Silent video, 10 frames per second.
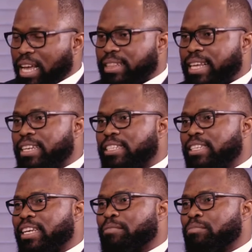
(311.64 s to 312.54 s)
And then
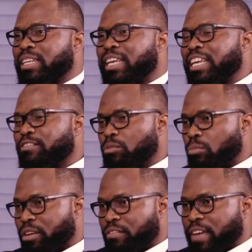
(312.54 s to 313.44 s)
it's it even
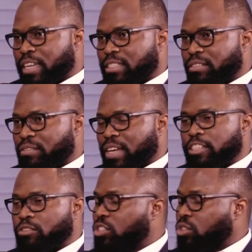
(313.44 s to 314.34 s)
more effective.
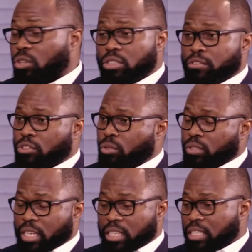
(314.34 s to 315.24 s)
And the results have
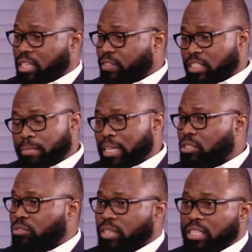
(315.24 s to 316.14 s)
shown that it delivers
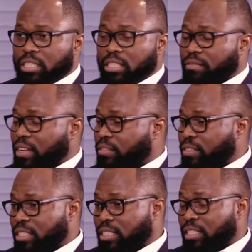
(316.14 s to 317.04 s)
better reach, it
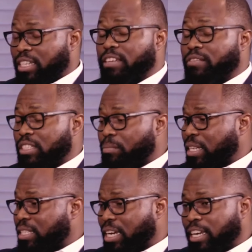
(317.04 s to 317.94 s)
delivers, delivers
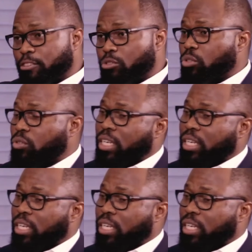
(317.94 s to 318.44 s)
better click-through